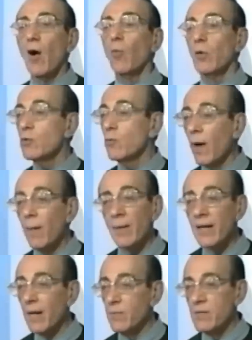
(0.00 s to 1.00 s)
When
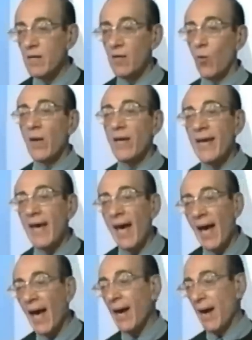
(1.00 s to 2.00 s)
Swami comes in, we
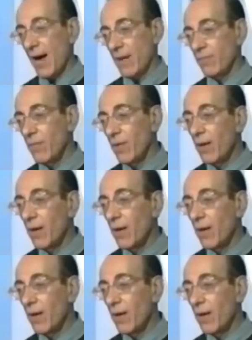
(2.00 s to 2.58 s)
cannot